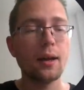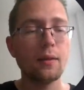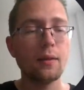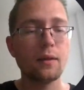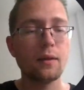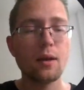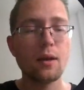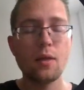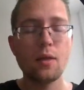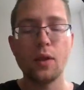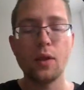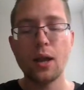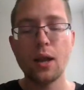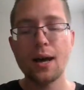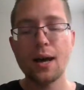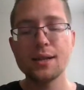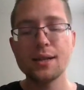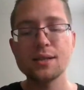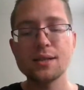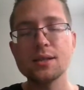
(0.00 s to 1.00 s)
And
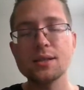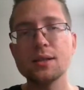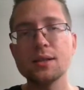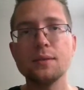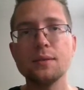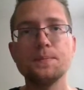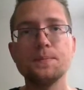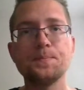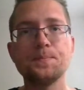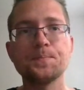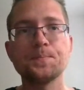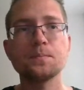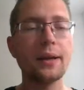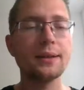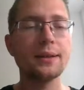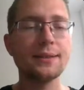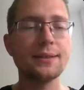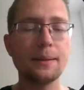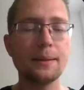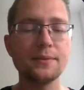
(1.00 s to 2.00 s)
the last
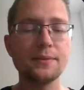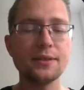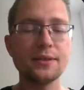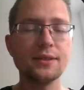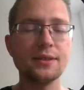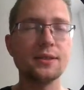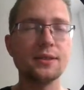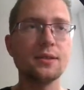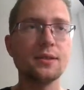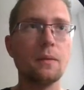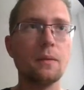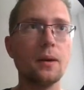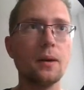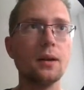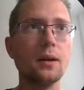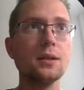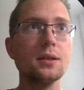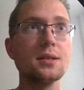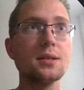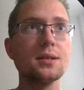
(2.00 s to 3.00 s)
number it accepts is
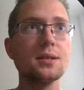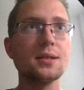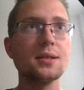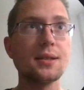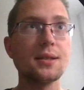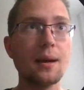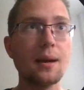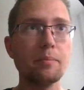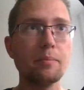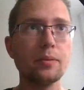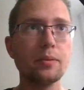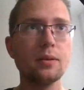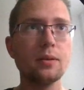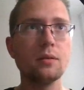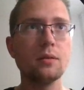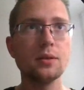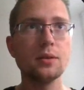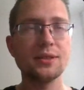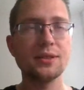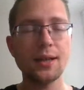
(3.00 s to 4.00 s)
the
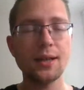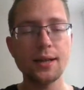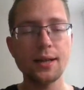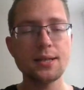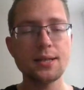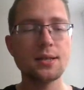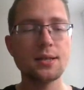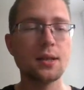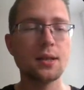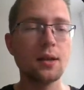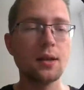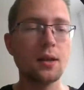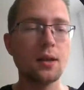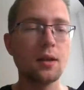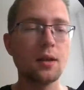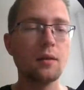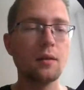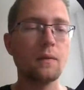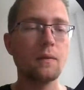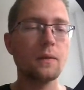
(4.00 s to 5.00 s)
step size.
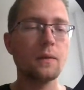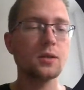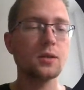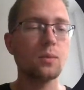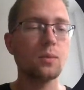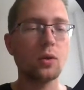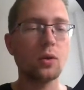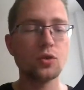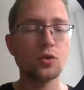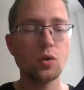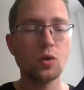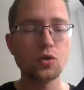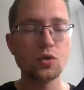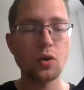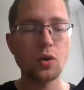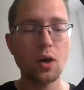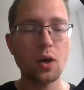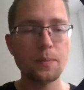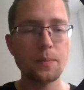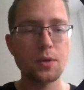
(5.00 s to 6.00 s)
This one is
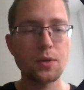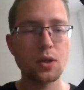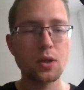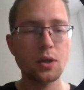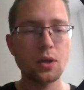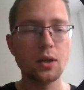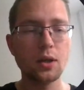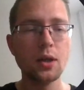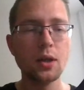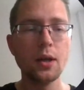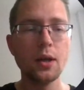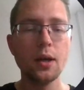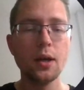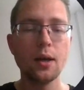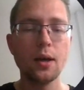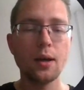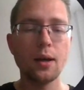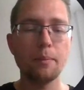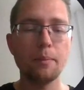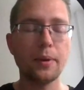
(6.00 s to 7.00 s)
also optional,
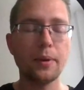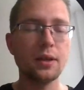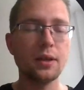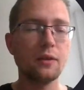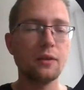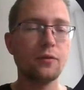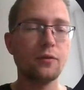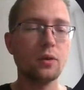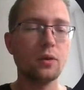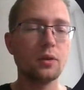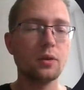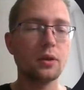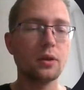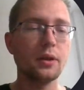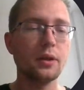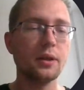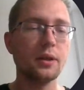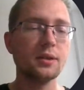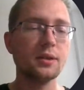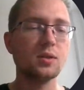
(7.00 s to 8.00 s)
and by
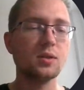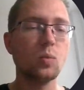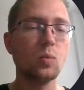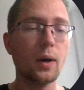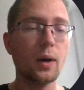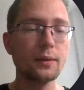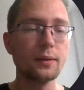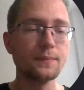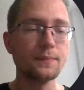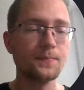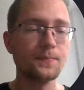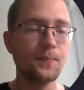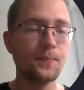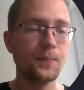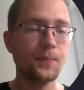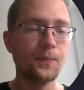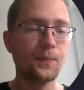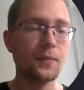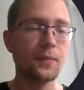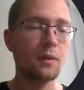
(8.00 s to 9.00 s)
default it is 1.
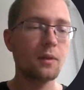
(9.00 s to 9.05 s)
